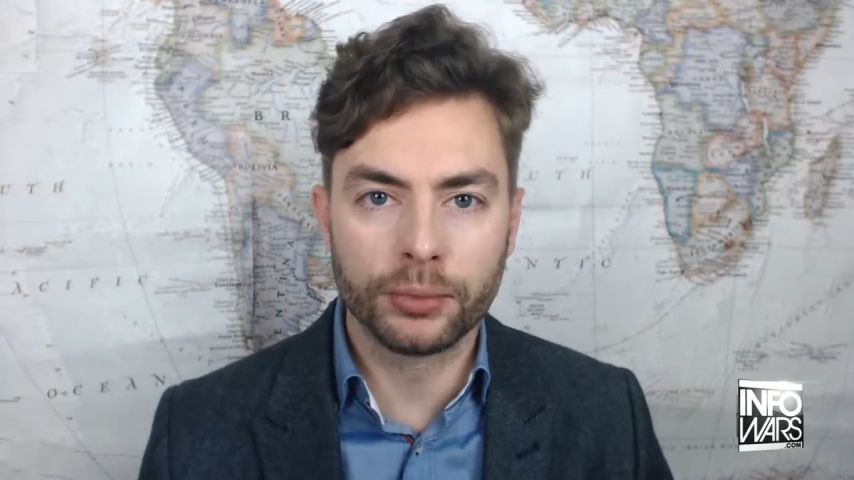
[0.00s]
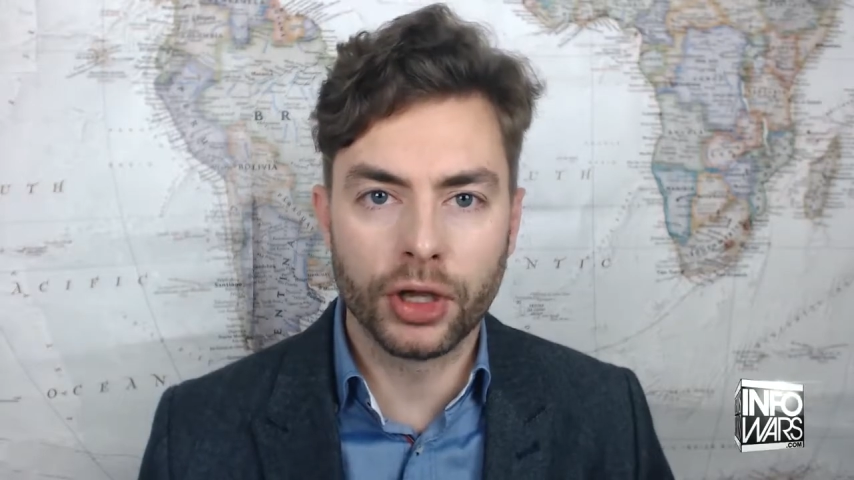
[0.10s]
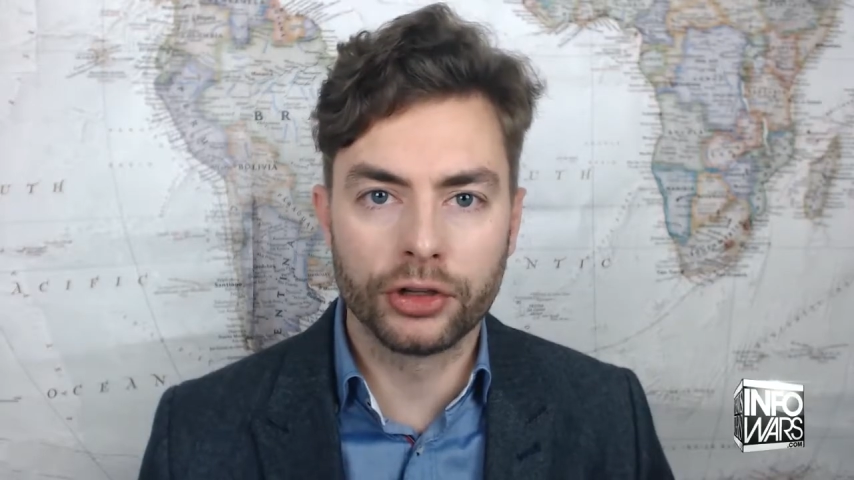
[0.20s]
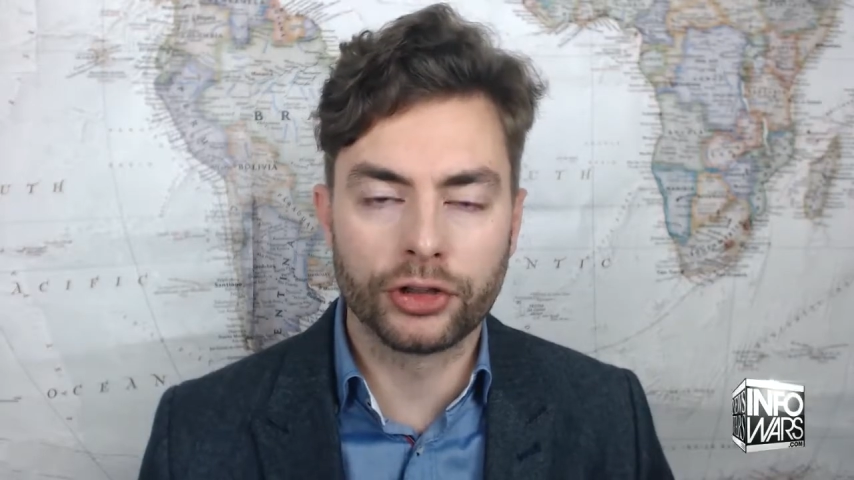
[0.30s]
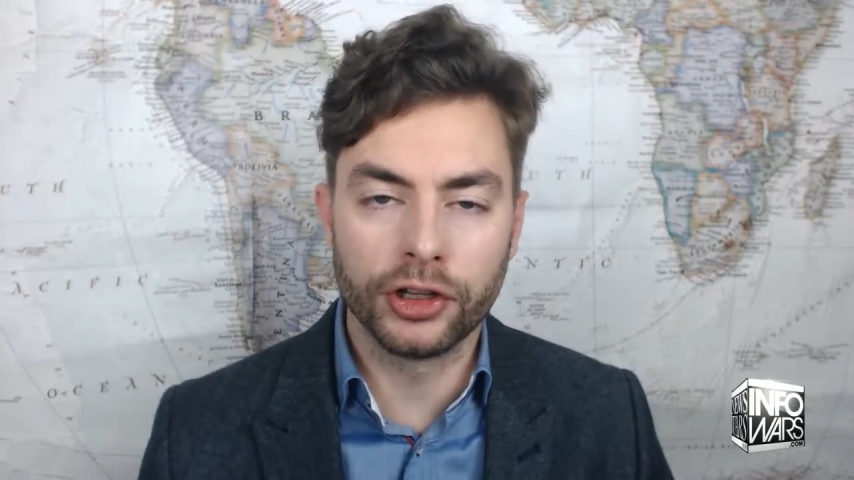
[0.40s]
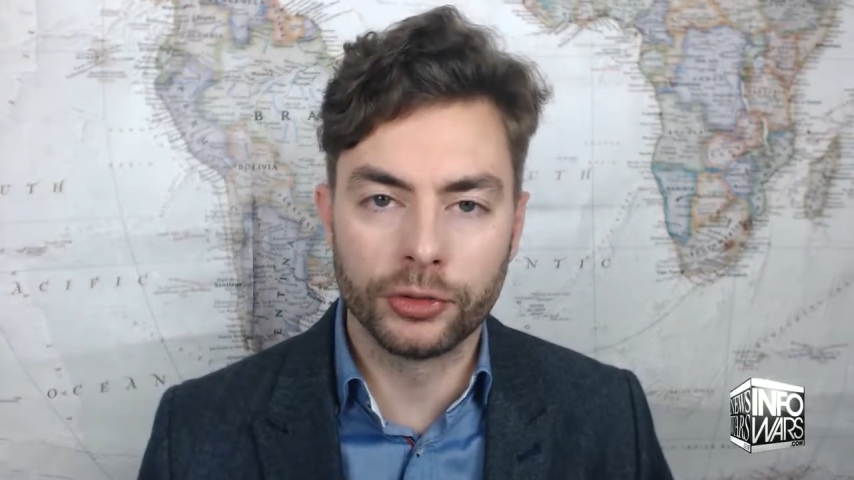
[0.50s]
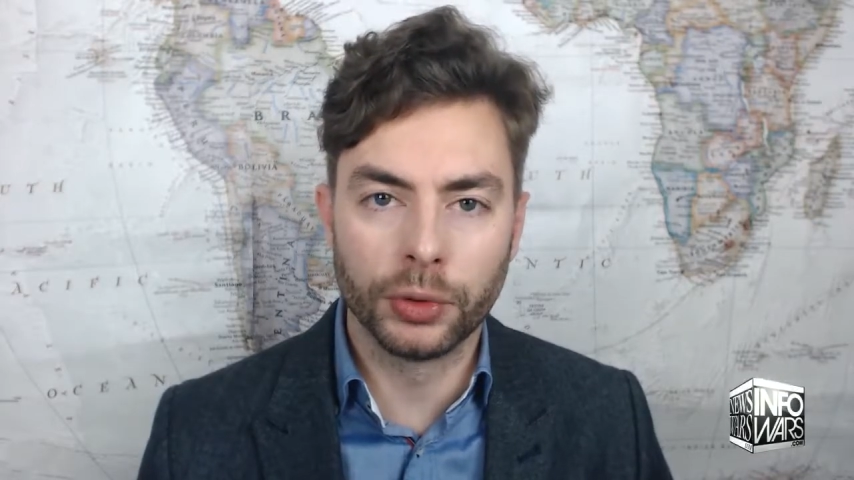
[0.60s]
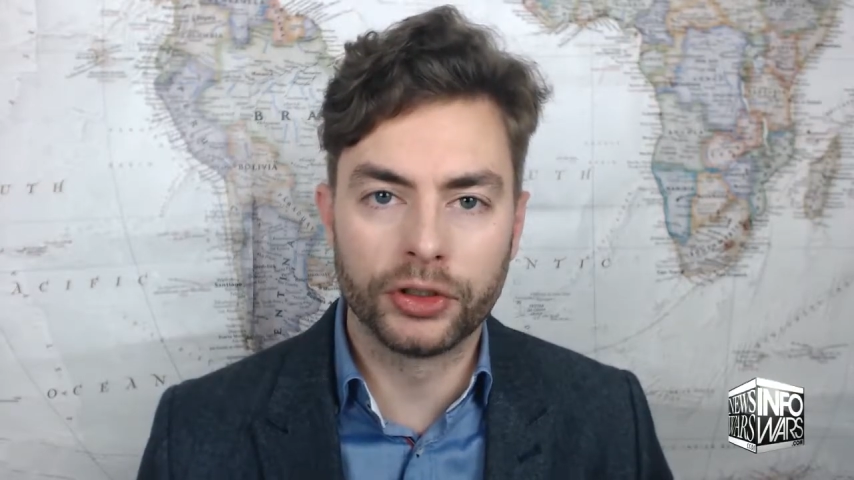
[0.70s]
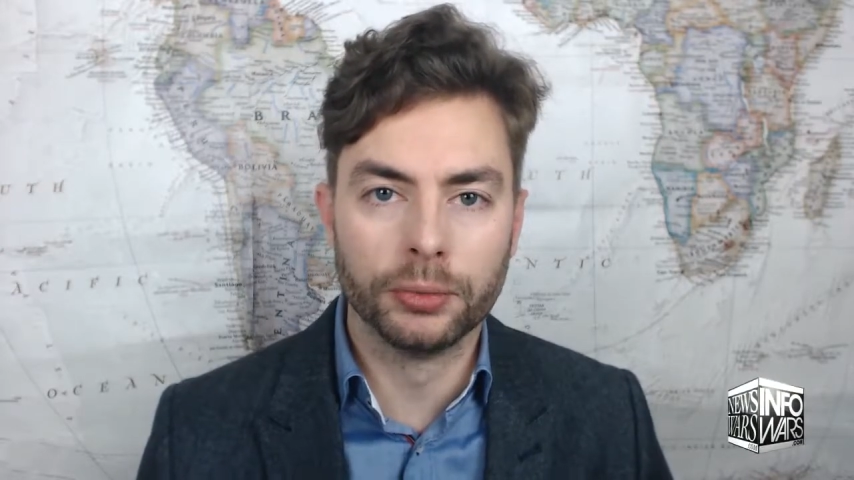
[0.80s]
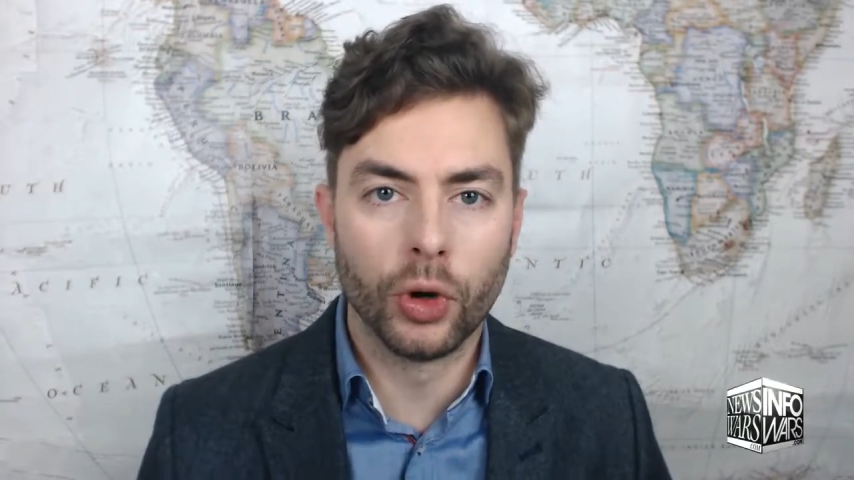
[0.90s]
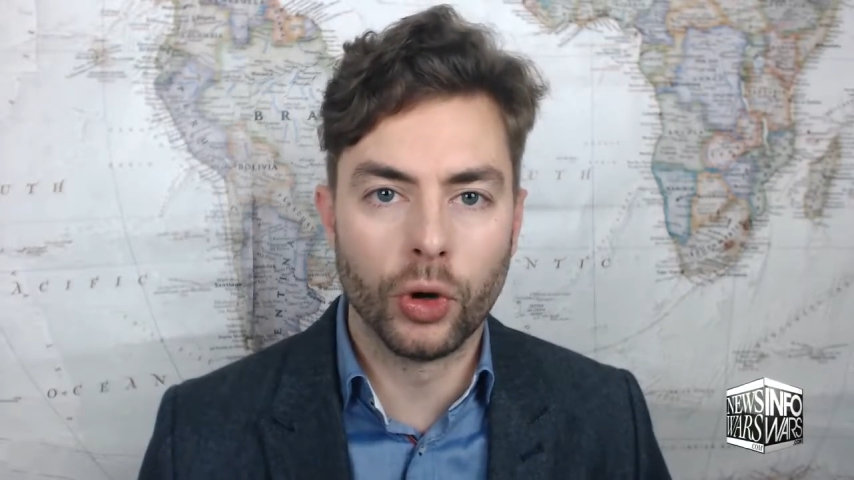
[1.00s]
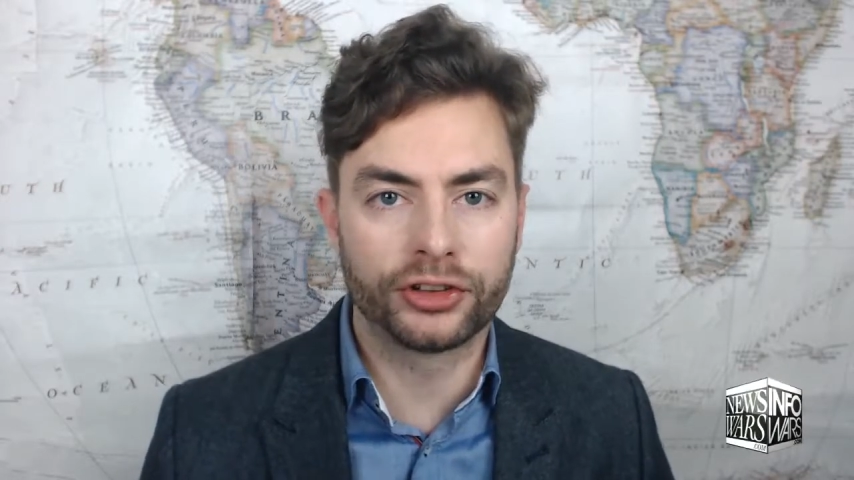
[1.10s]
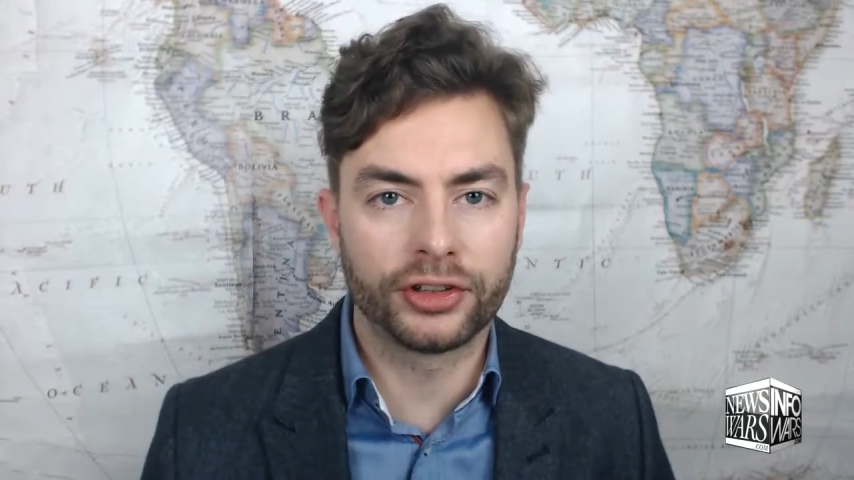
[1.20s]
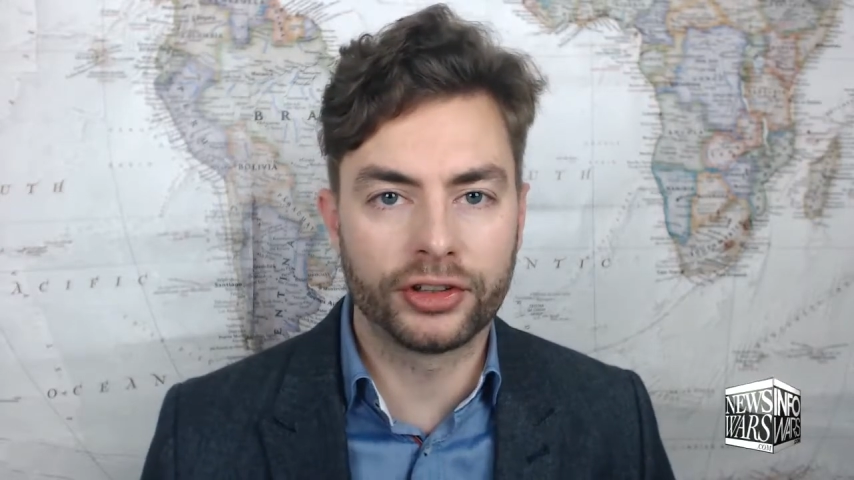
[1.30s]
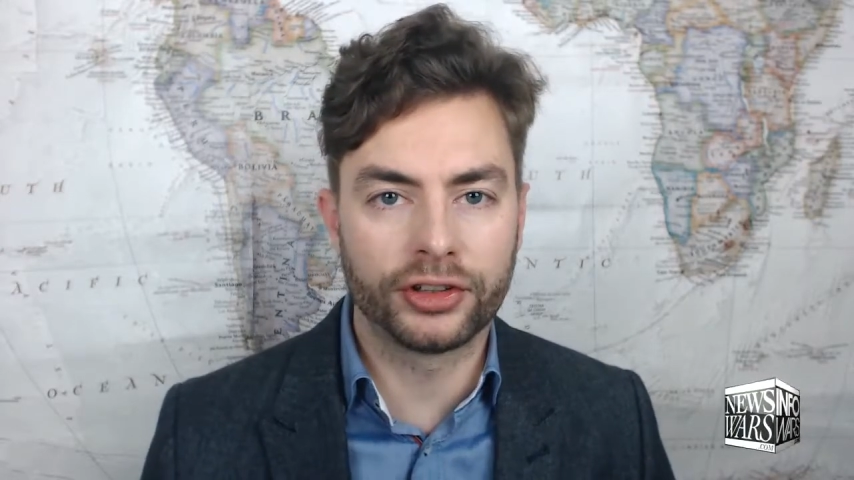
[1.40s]
some countries which are more
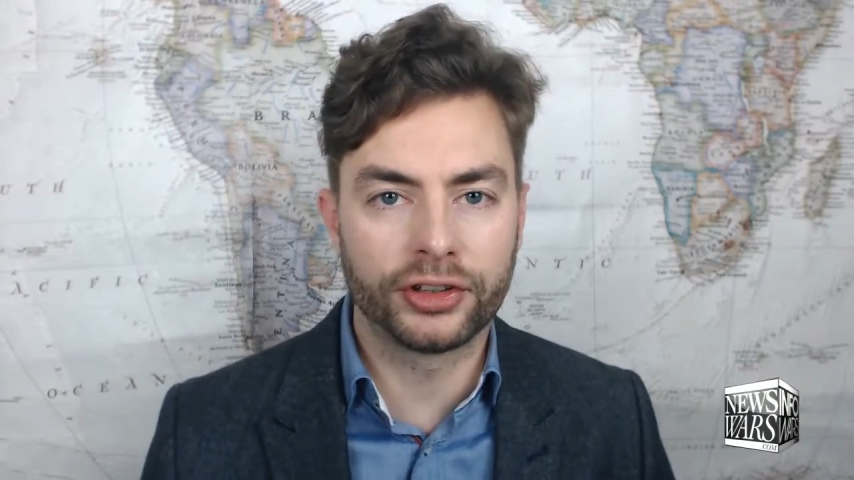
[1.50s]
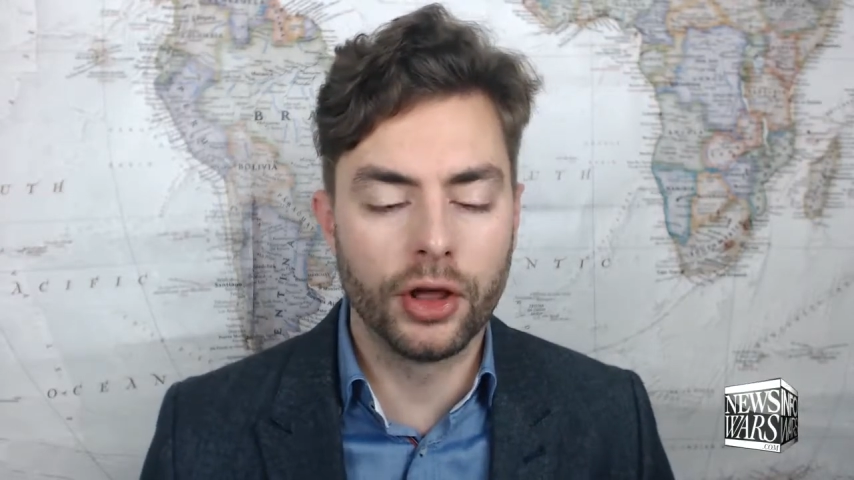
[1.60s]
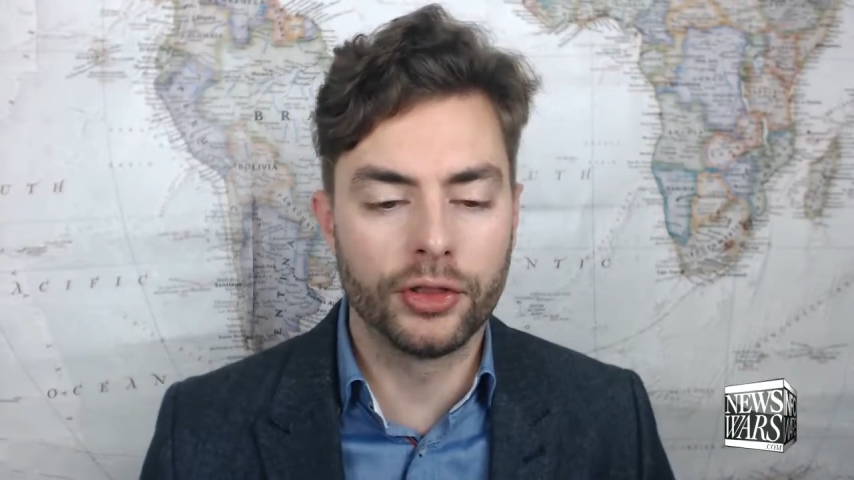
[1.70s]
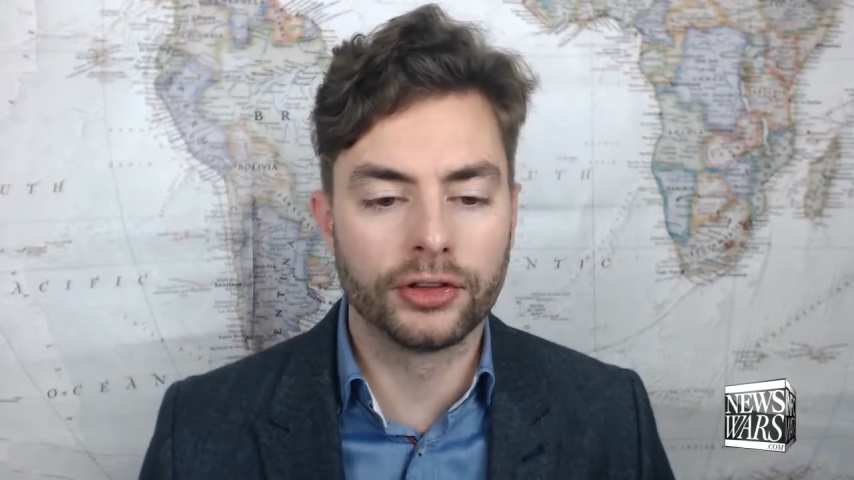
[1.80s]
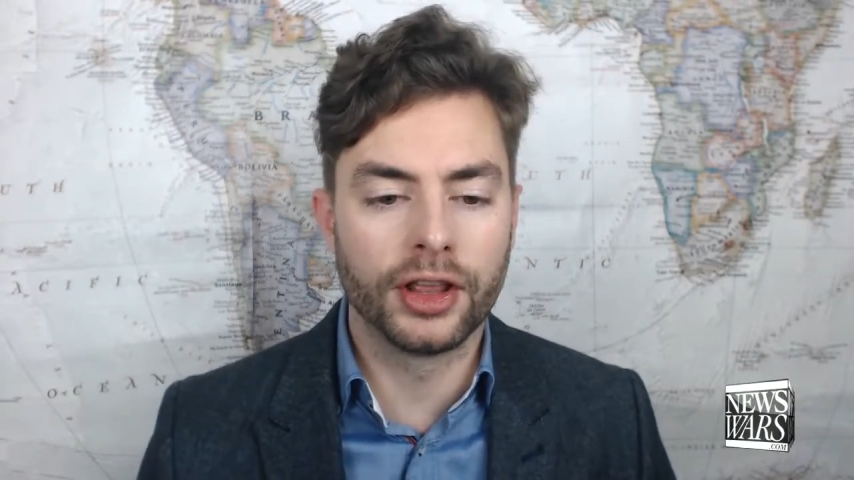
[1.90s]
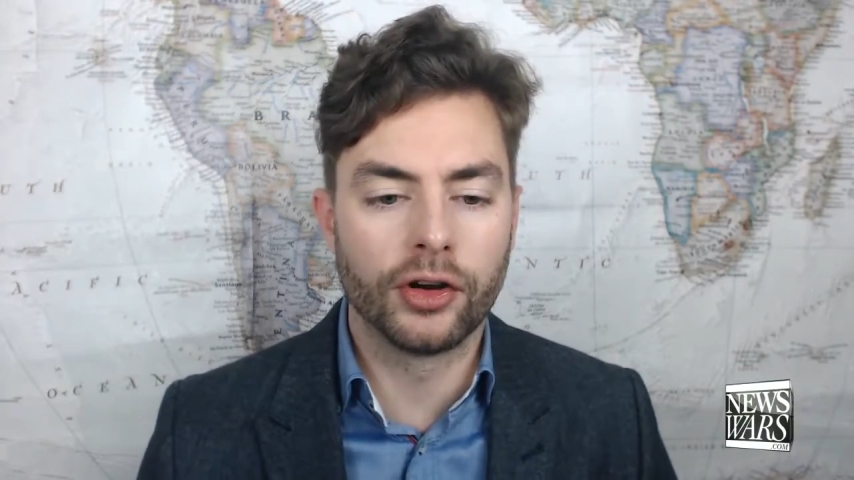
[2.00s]
safe than others,